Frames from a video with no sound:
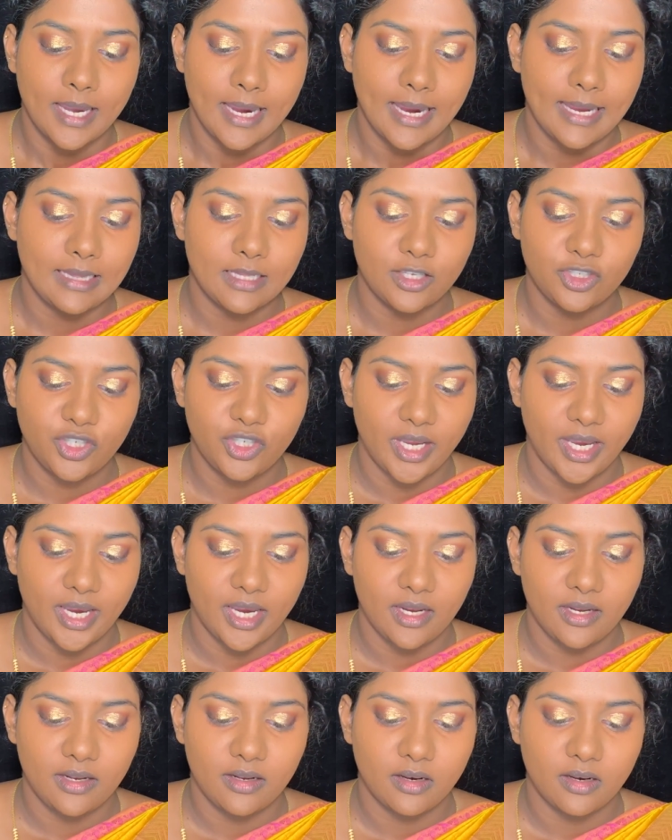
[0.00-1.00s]
In the
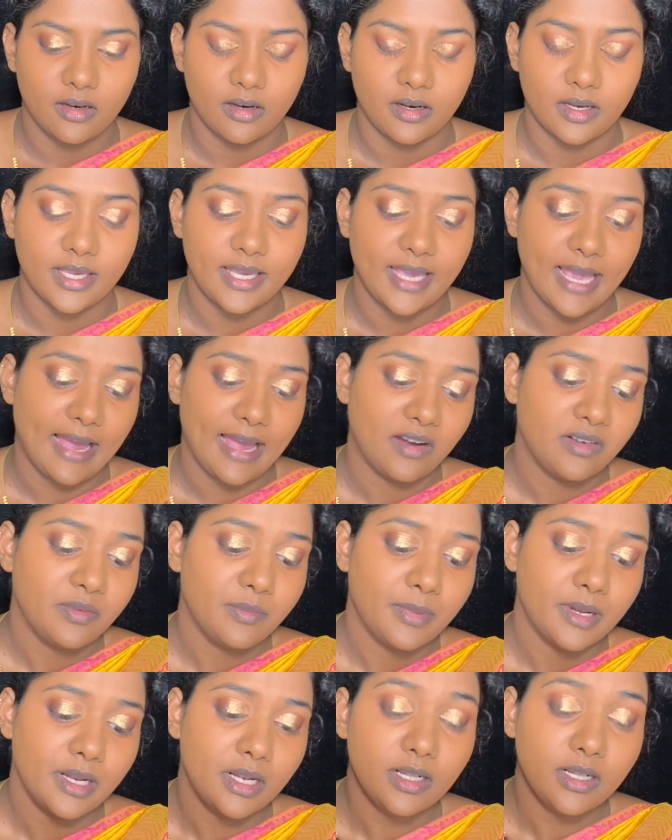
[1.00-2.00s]
shade
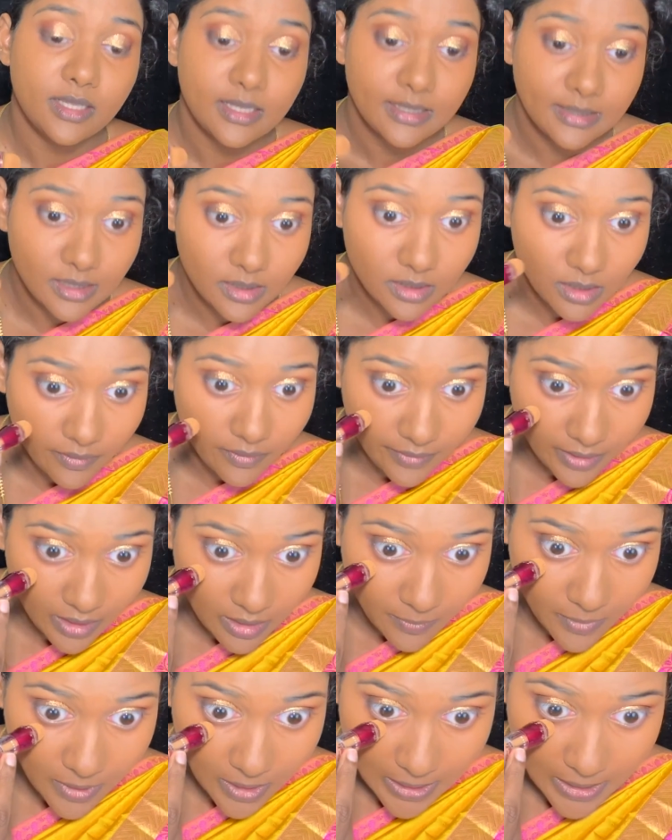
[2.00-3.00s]
caramel, this is
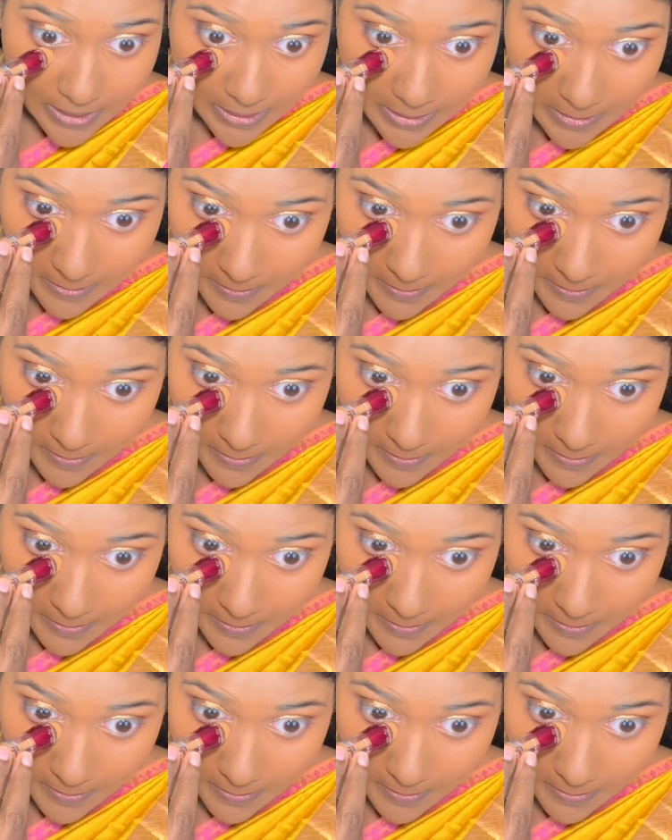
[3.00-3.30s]
available in